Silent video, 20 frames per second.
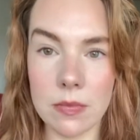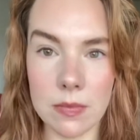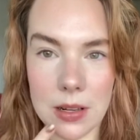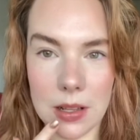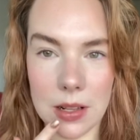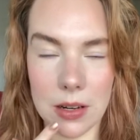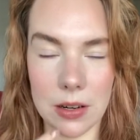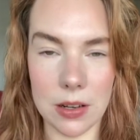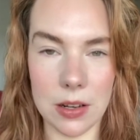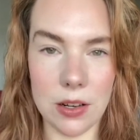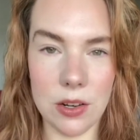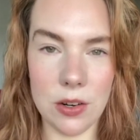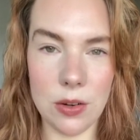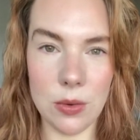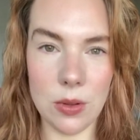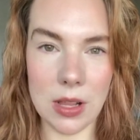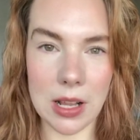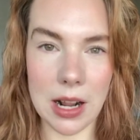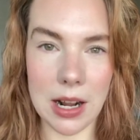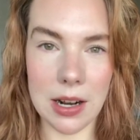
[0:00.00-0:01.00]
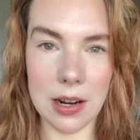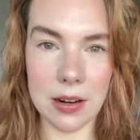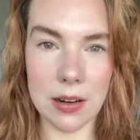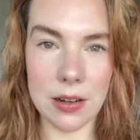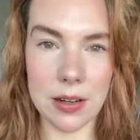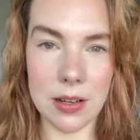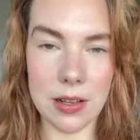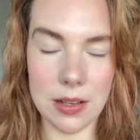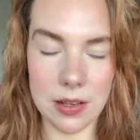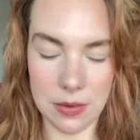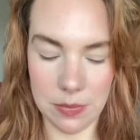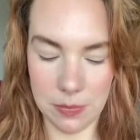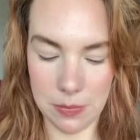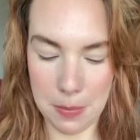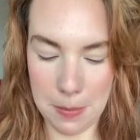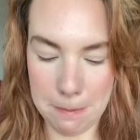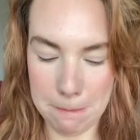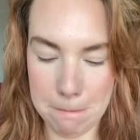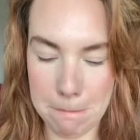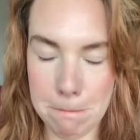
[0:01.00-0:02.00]
There's two layers
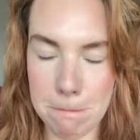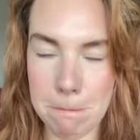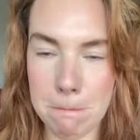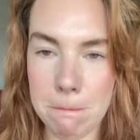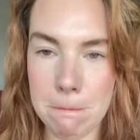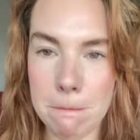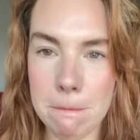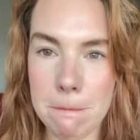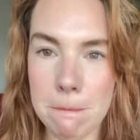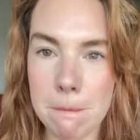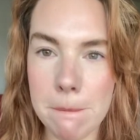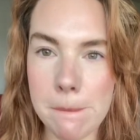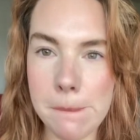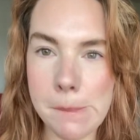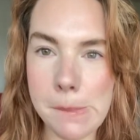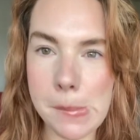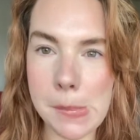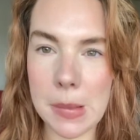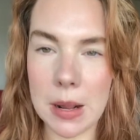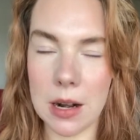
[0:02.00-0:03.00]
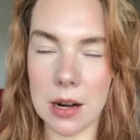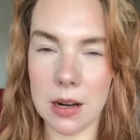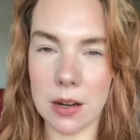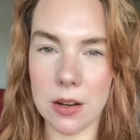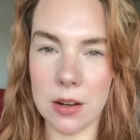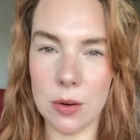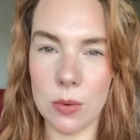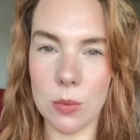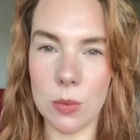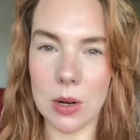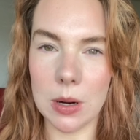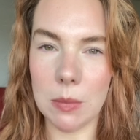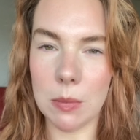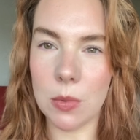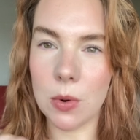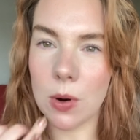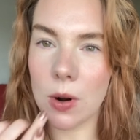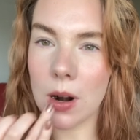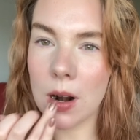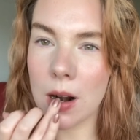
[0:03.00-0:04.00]
and I'll do one
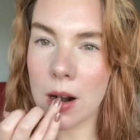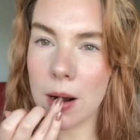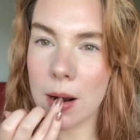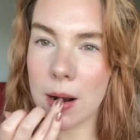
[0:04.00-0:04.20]
more.